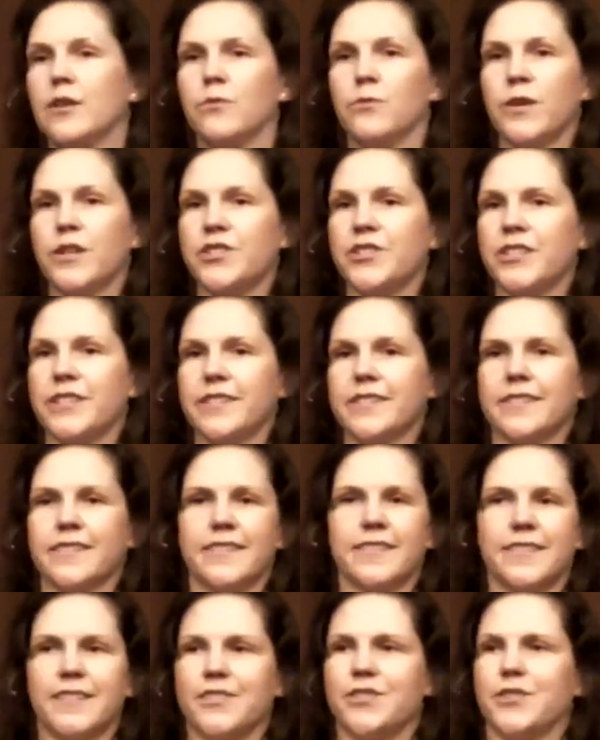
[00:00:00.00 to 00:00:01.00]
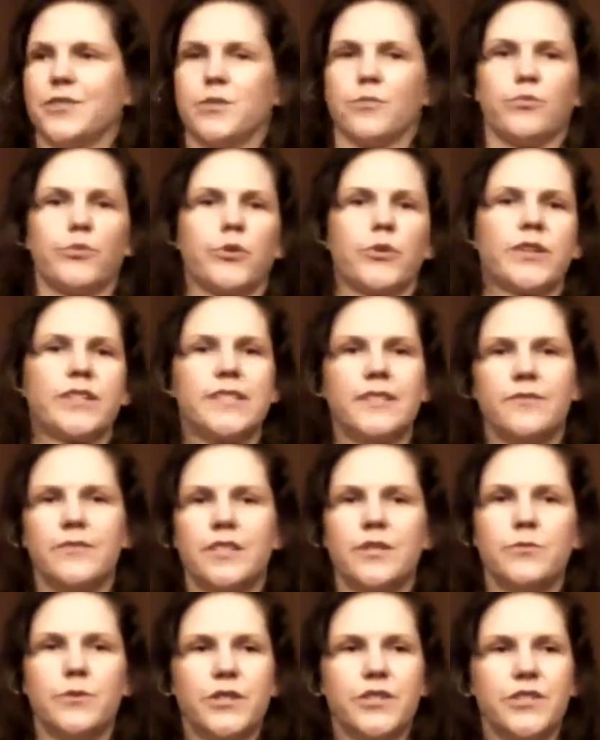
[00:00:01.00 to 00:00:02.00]
a widget, such as a
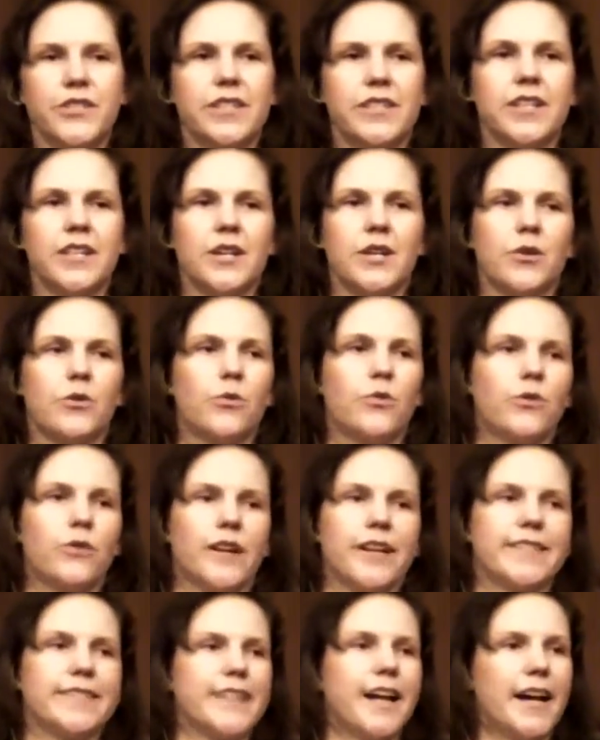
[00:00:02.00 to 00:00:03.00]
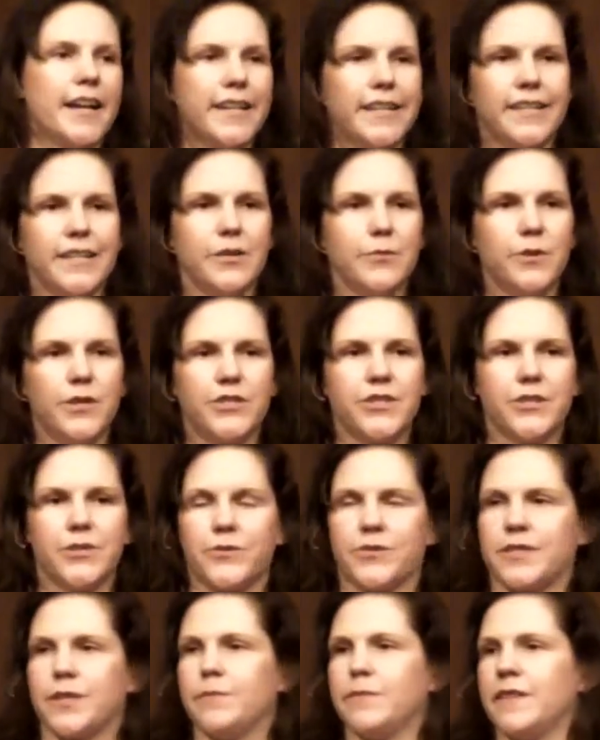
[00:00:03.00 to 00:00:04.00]
productivity widget or a dieting widget
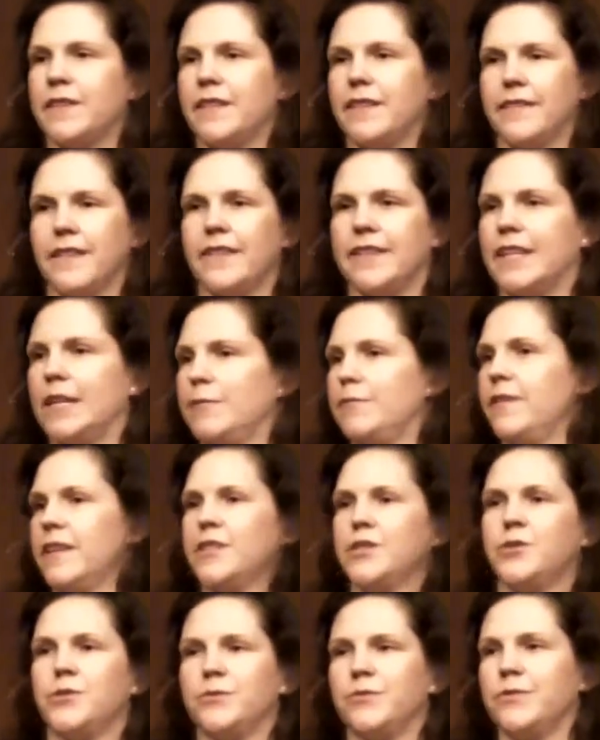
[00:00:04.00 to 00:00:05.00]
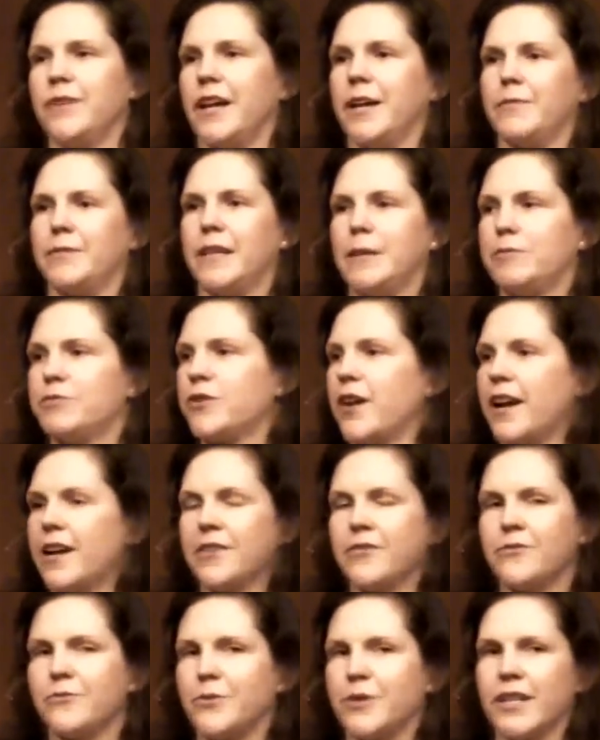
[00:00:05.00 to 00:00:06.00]
or something that lets you keep track
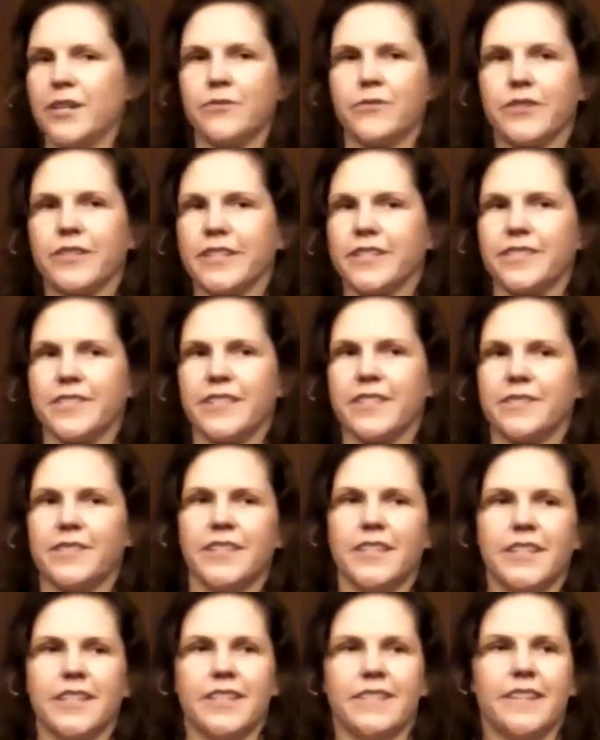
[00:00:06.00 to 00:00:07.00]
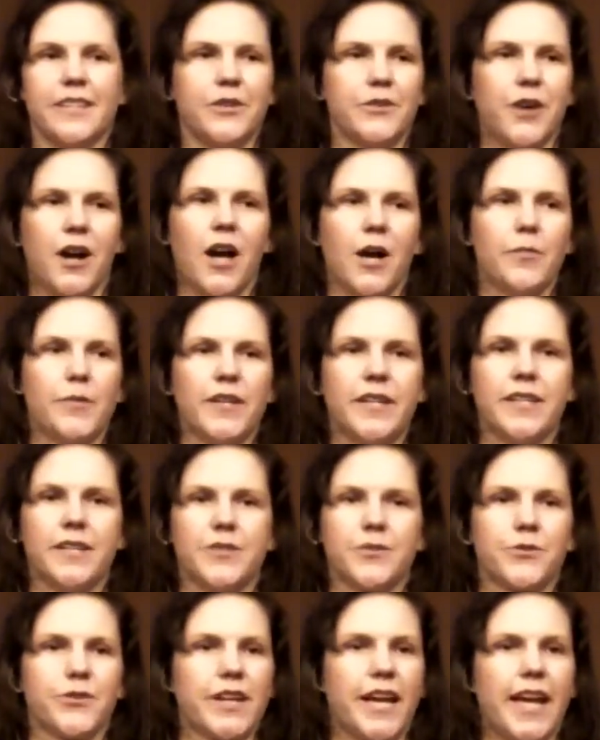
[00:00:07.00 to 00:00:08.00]
of whatever it is that your hobby
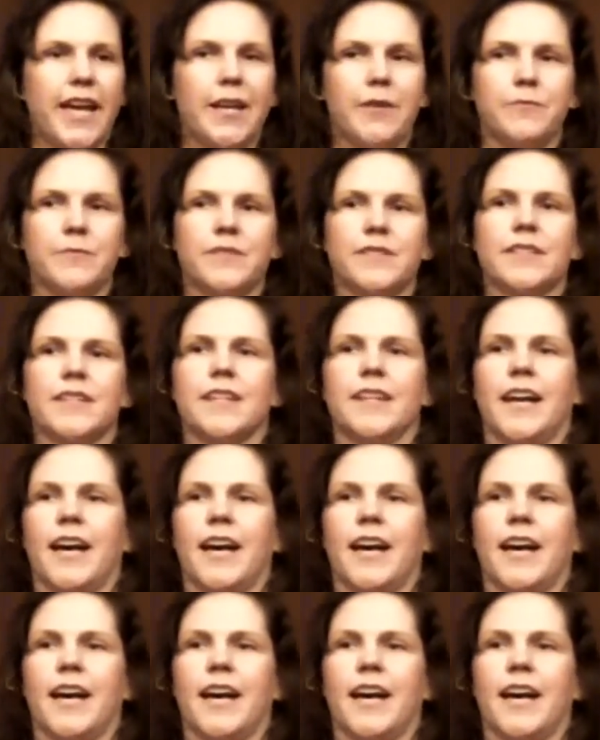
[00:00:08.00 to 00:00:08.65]
is, or games,